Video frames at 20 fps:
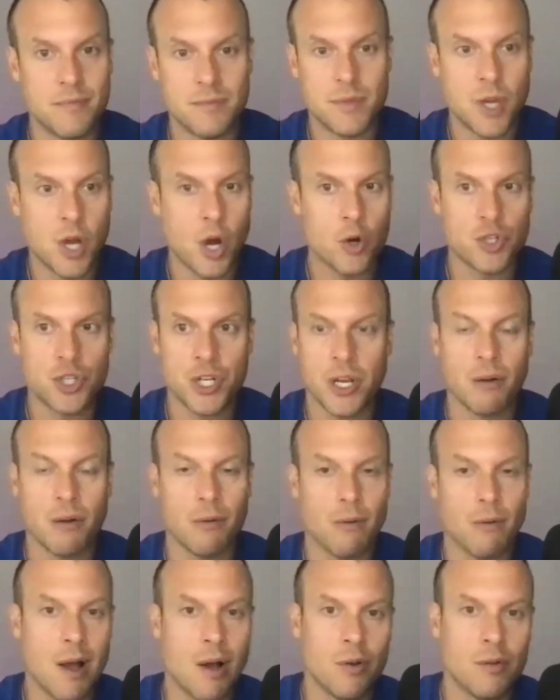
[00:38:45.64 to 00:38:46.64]
coaching
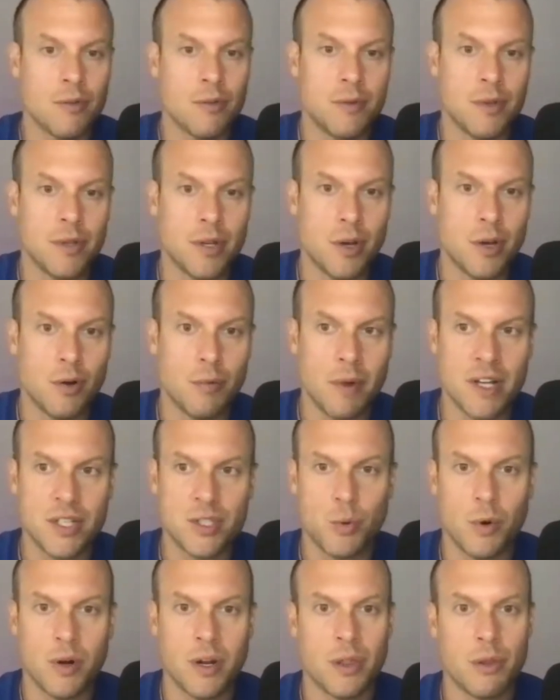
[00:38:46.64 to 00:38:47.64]
around, you know, my
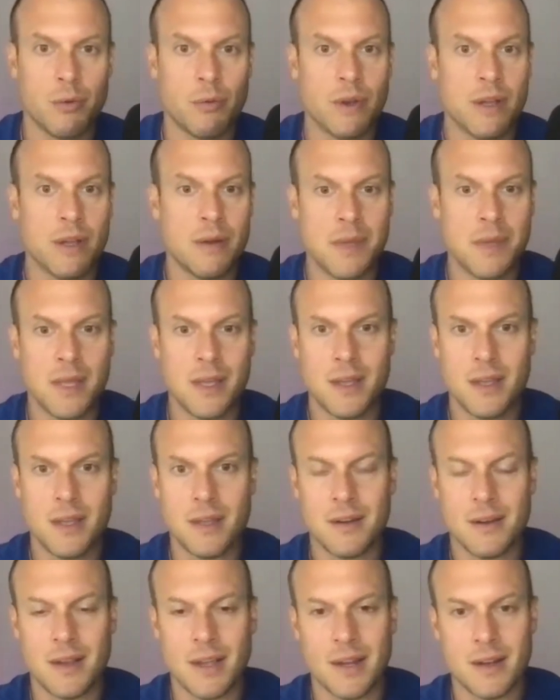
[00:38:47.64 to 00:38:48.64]
23andMe
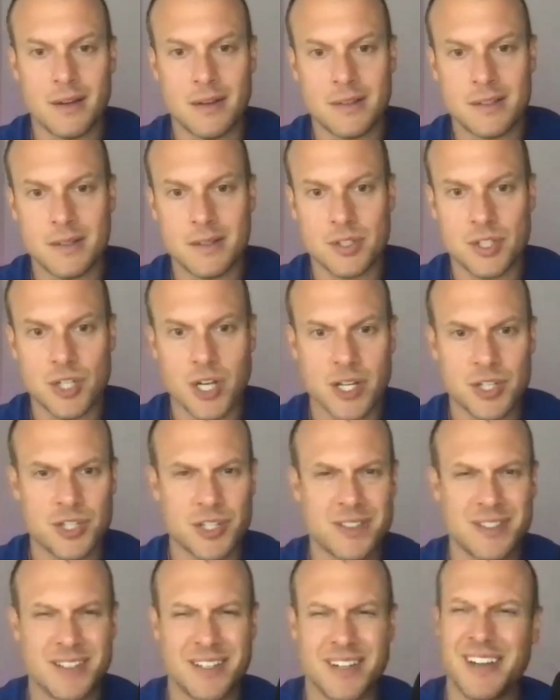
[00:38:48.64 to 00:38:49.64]
and and
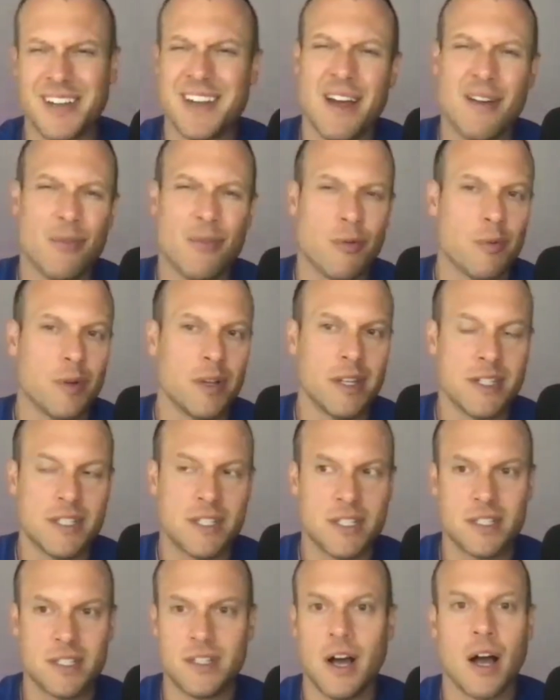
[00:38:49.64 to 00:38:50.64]
suggestions and it never really
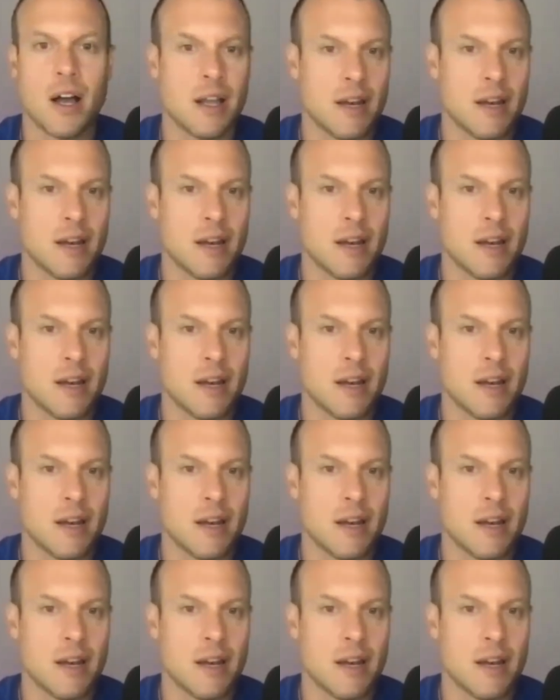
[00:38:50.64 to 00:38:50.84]
stuck.